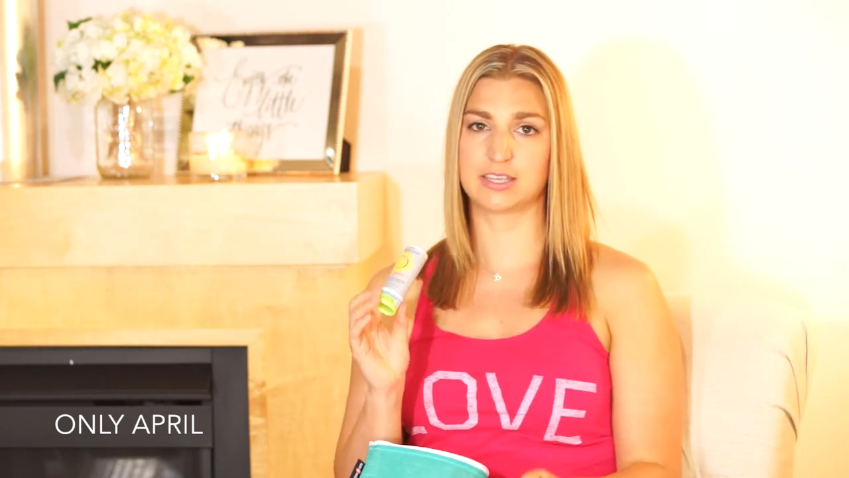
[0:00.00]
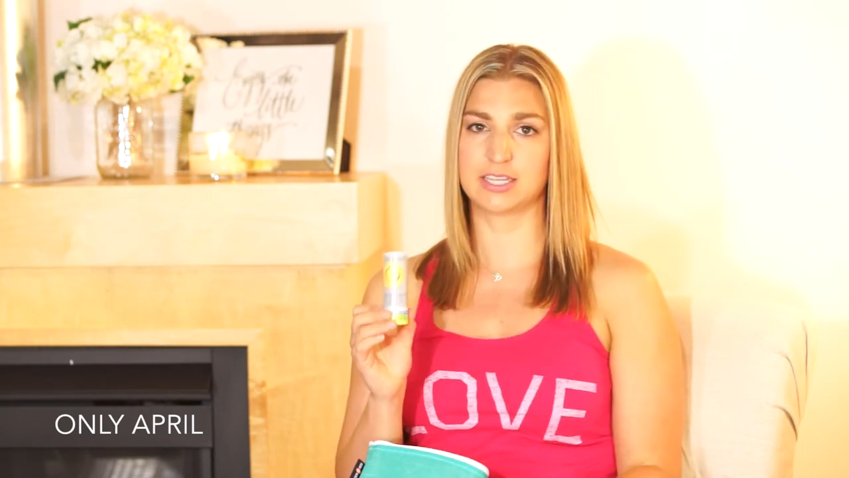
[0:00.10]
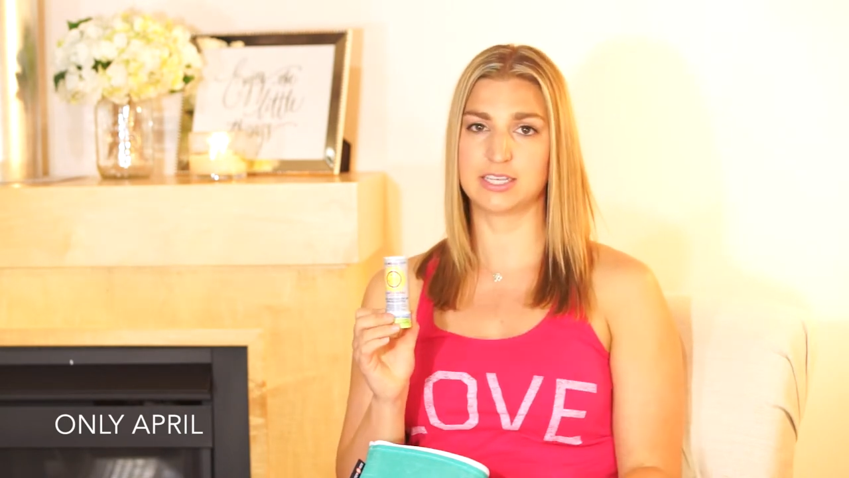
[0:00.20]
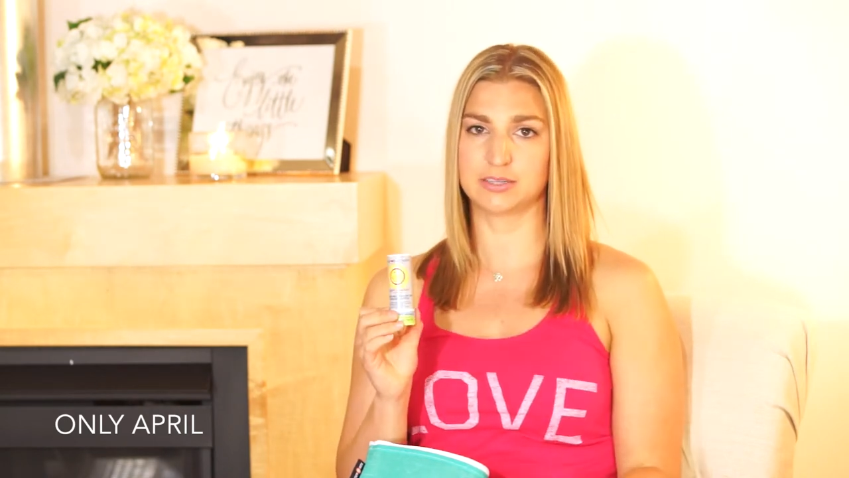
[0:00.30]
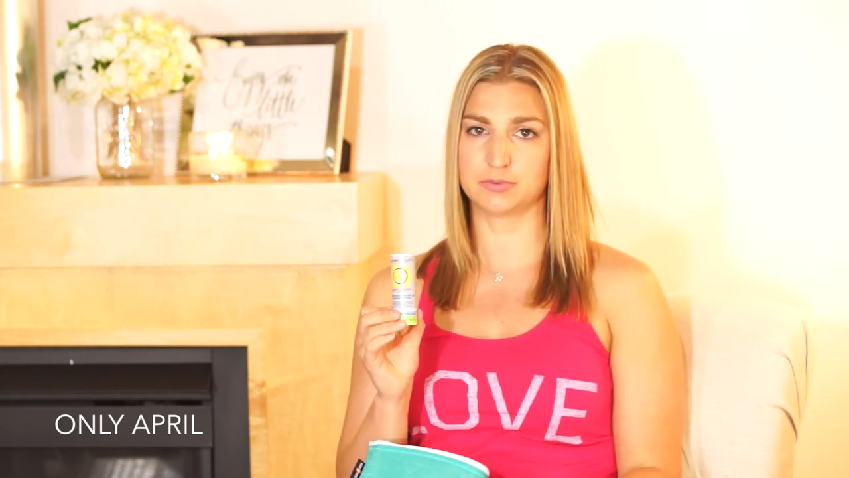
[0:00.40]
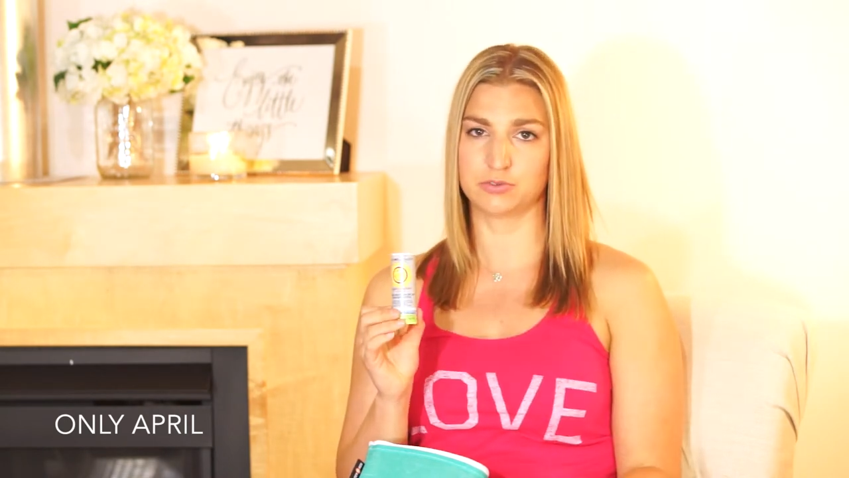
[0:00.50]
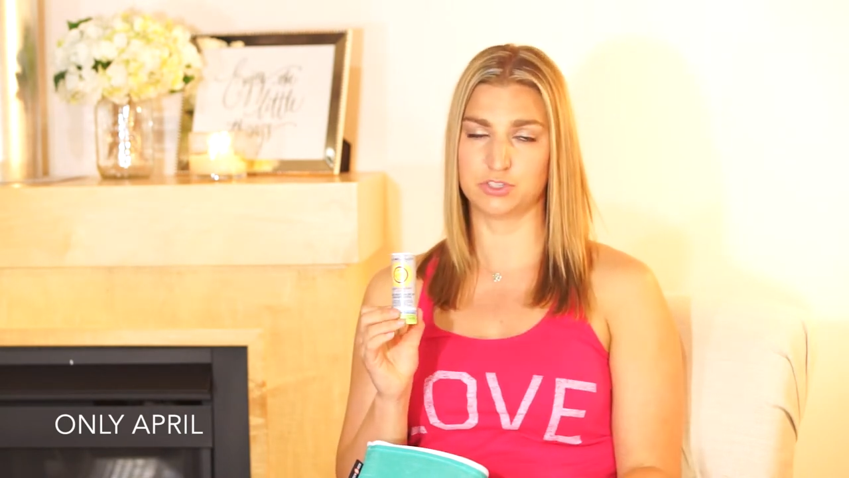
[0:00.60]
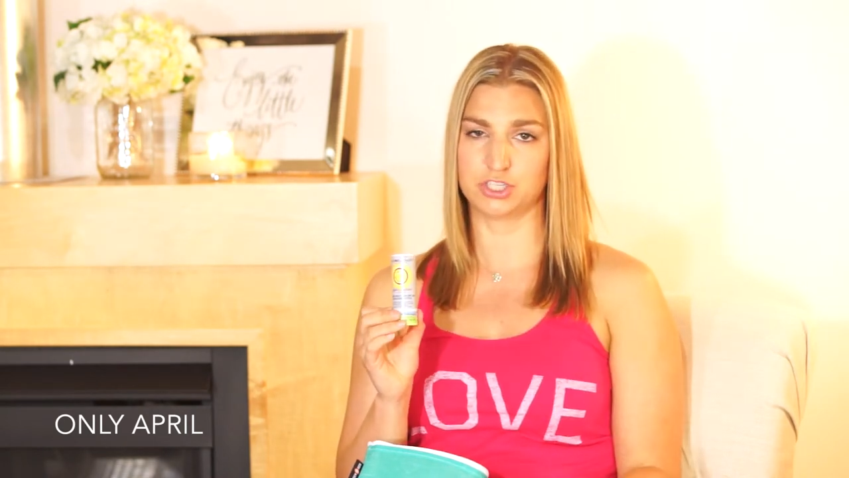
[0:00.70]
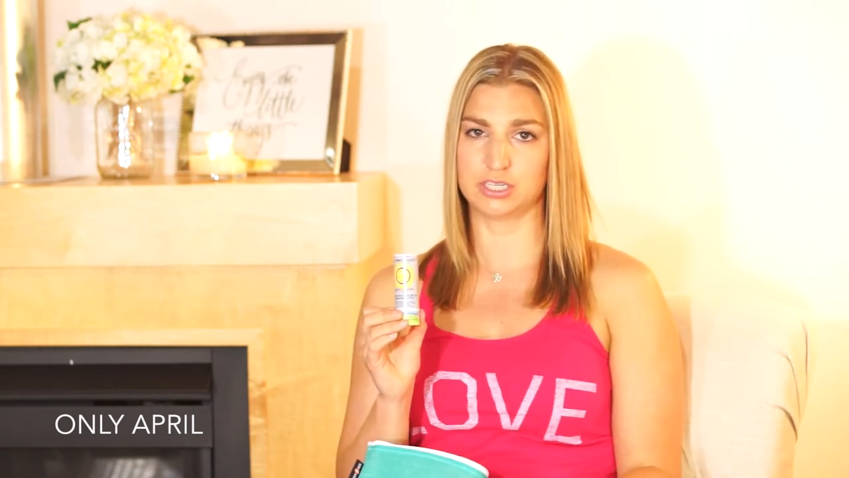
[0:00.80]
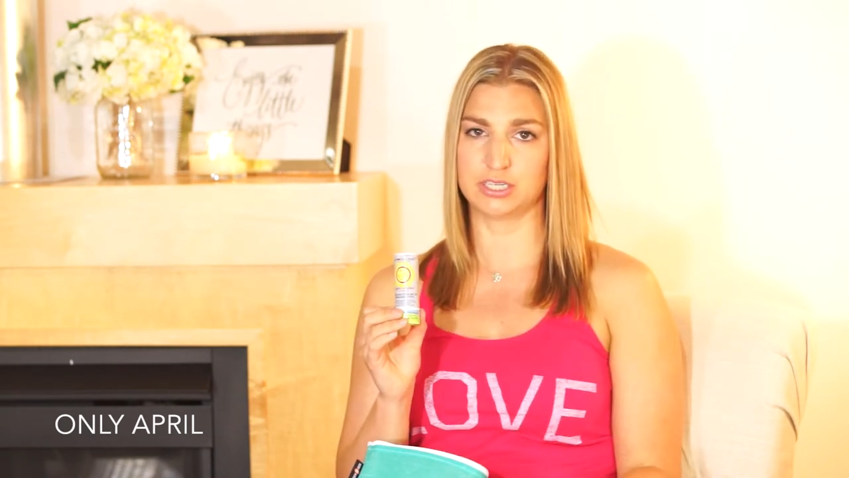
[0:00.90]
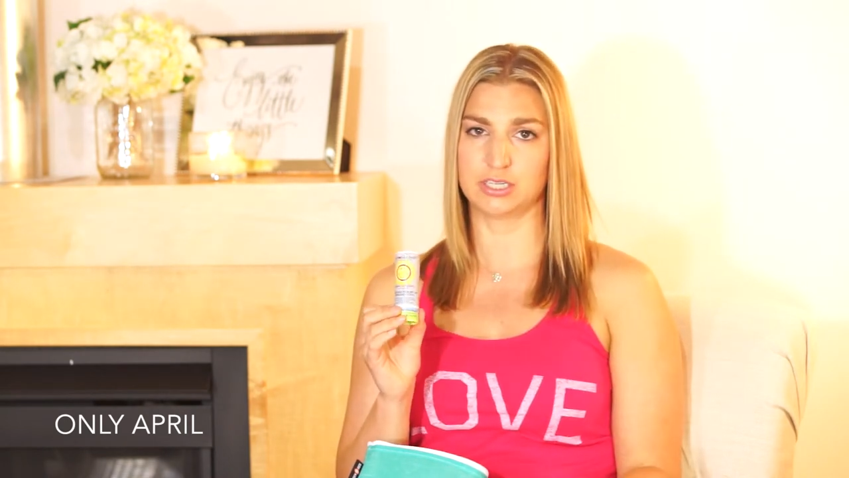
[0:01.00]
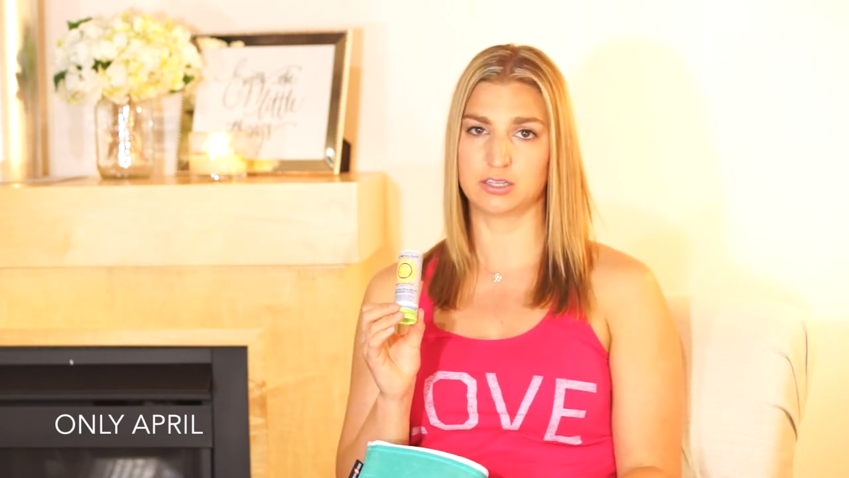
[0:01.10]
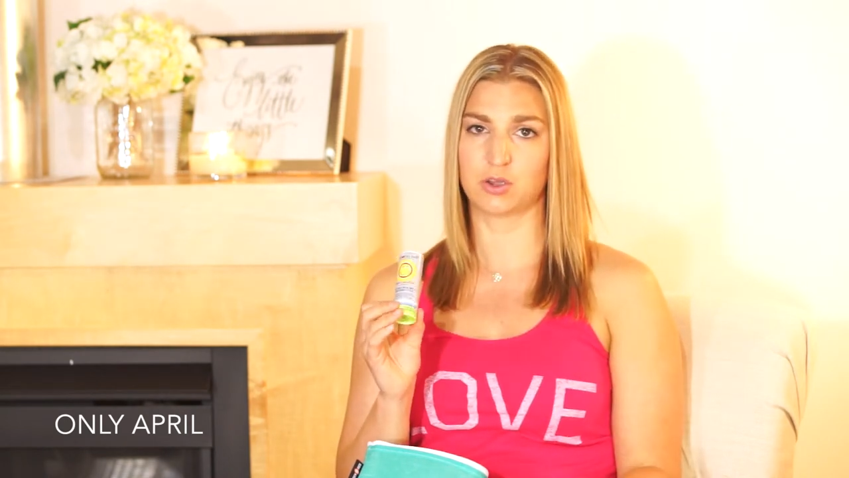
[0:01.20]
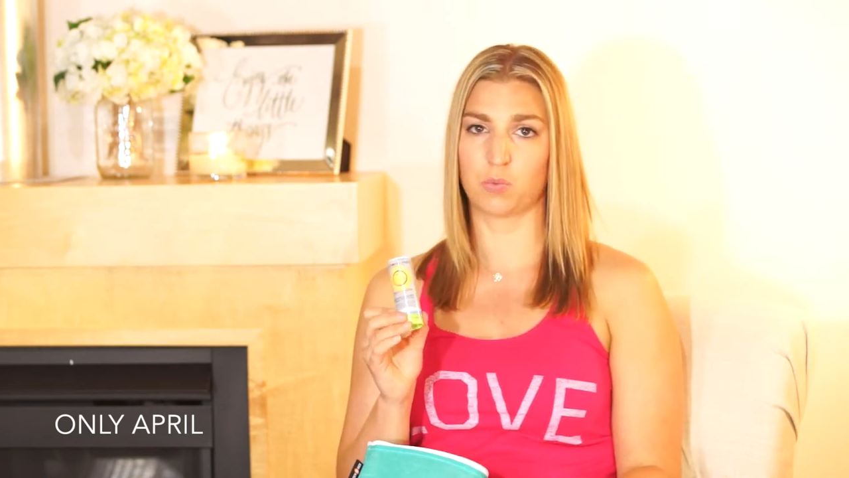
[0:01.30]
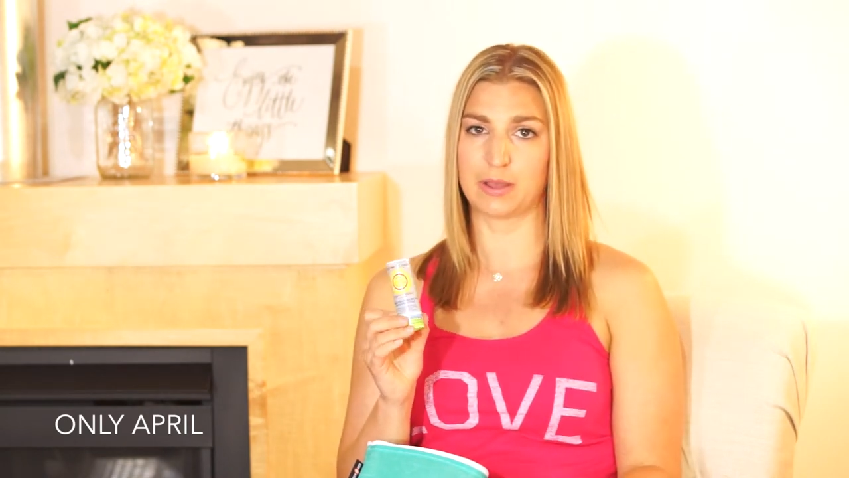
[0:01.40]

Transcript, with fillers: the EWG